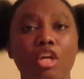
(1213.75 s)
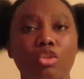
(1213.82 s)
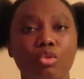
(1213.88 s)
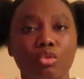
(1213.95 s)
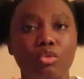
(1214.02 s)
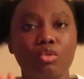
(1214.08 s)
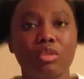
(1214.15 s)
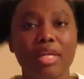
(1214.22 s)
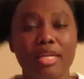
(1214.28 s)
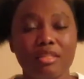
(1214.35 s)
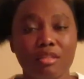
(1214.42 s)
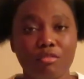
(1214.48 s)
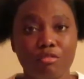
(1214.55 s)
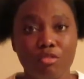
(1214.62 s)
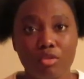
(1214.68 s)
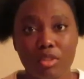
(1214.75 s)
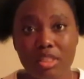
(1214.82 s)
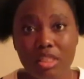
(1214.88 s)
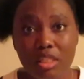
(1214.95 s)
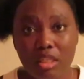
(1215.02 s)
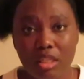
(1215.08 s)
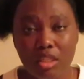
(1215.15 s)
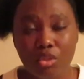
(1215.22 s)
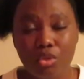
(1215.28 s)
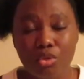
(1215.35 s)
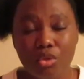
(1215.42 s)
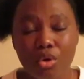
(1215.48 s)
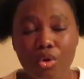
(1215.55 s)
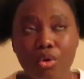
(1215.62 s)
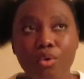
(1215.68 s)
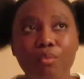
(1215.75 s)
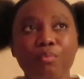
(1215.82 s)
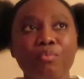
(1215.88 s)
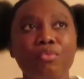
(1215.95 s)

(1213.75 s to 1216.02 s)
to 2014, you know.